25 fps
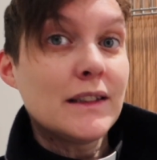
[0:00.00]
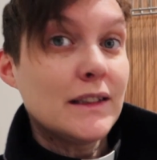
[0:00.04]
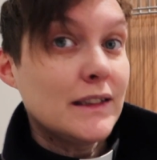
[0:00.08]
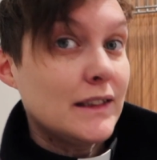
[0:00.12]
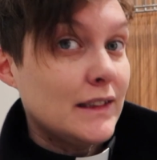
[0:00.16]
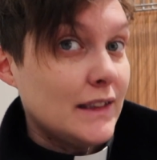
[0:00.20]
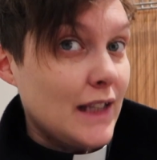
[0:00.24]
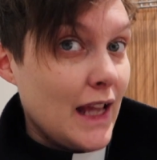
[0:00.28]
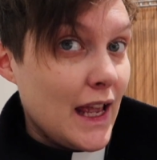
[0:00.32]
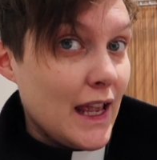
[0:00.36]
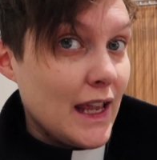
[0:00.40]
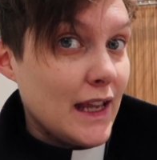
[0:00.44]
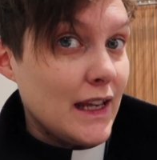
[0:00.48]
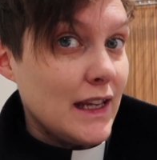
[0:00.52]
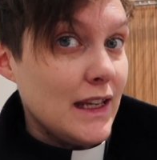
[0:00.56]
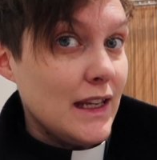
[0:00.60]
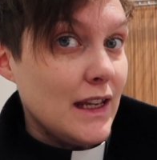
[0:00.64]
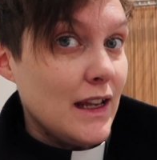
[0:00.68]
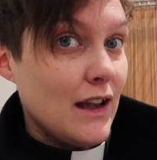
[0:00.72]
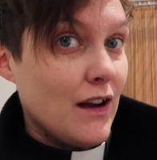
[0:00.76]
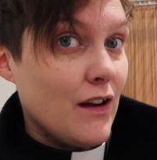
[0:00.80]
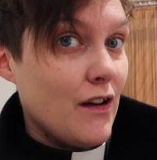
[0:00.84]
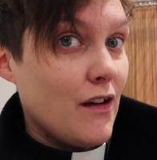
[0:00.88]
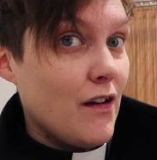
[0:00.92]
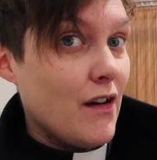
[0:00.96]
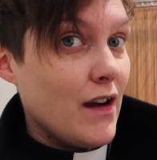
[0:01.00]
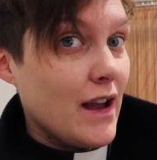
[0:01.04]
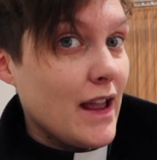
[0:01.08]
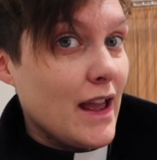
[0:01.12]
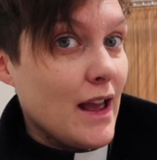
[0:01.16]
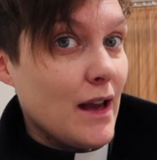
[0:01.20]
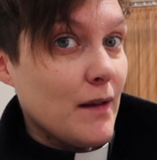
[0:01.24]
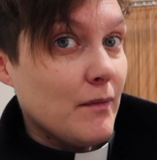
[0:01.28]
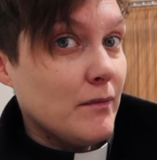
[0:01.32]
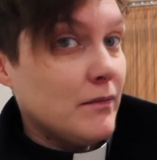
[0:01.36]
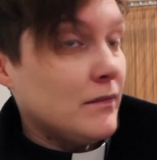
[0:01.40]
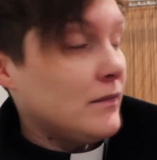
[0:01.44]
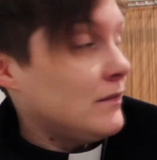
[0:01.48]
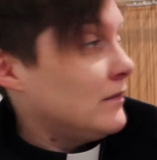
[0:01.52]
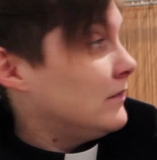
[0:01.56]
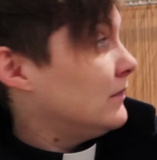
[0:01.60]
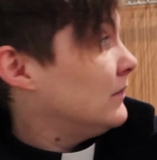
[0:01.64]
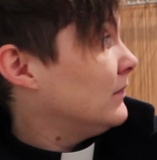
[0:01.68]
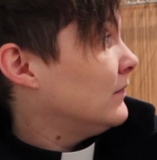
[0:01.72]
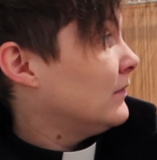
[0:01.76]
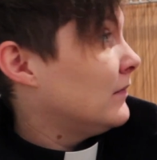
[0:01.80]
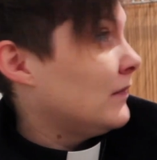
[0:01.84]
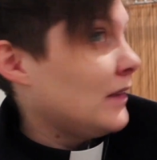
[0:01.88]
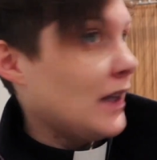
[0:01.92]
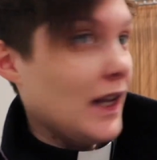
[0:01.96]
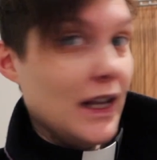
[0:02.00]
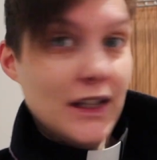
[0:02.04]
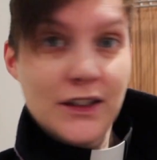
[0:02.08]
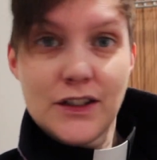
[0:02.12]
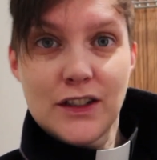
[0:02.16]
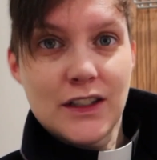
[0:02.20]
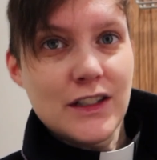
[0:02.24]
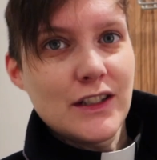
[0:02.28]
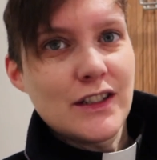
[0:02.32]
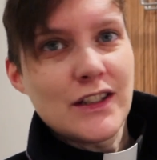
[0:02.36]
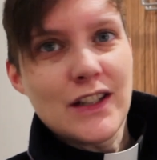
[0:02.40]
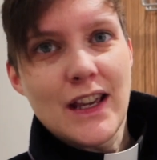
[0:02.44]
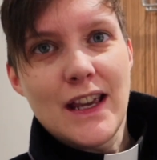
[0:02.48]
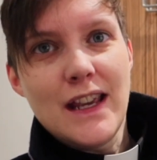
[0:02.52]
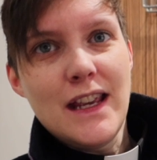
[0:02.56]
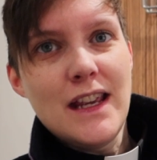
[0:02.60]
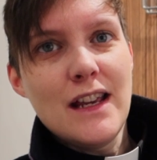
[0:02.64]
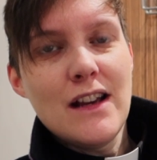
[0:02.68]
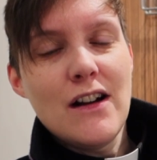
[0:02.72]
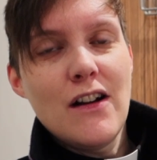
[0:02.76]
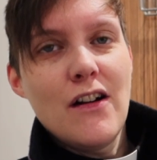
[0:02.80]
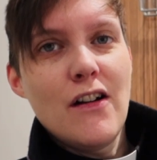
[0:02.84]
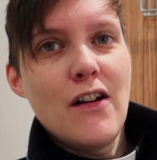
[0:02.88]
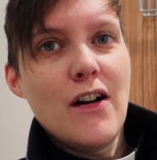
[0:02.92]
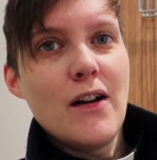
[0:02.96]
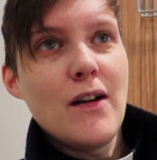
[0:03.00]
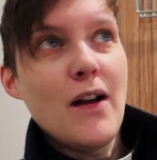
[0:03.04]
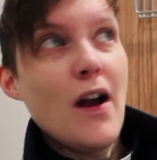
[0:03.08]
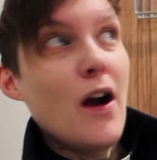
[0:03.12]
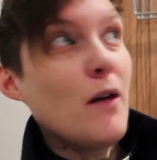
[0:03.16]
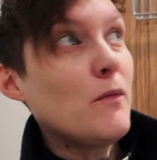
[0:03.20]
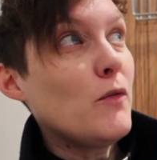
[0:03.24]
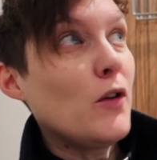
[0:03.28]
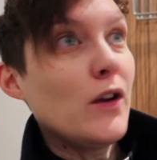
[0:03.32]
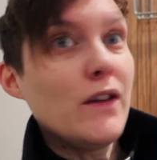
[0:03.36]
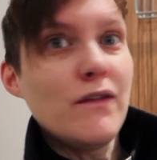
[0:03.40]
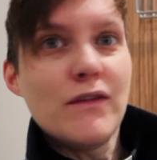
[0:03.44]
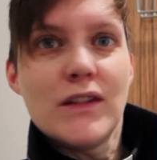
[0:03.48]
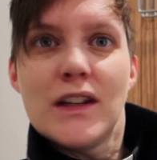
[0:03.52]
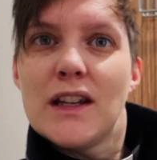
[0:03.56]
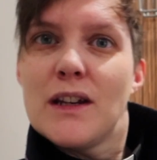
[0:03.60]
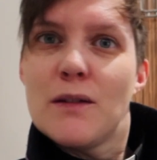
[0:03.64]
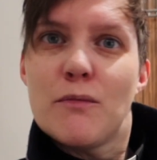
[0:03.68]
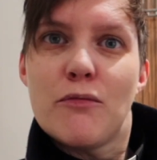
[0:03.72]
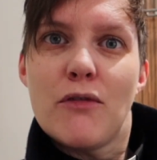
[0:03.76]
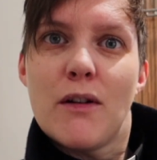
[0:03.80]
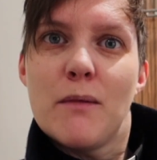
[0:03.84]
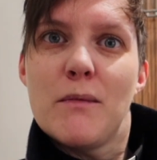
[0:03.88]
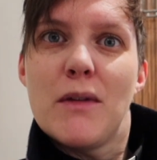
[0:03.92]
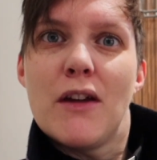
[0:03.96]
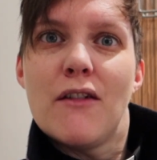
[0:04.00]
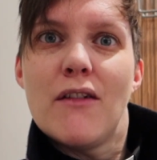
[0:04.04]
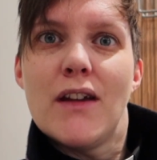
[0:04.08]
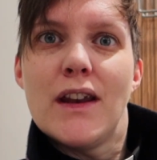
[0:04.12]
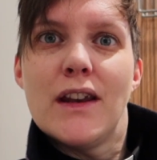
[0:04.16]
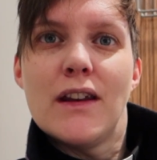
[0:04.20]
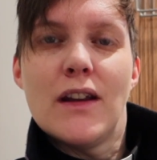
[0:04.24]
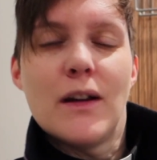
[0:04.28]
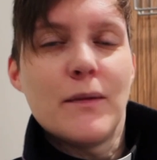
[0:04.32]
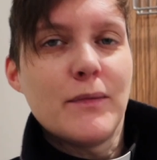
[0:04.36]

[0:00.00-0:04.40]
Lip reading: I am, as you can see, I'm not even in a Premier Inn.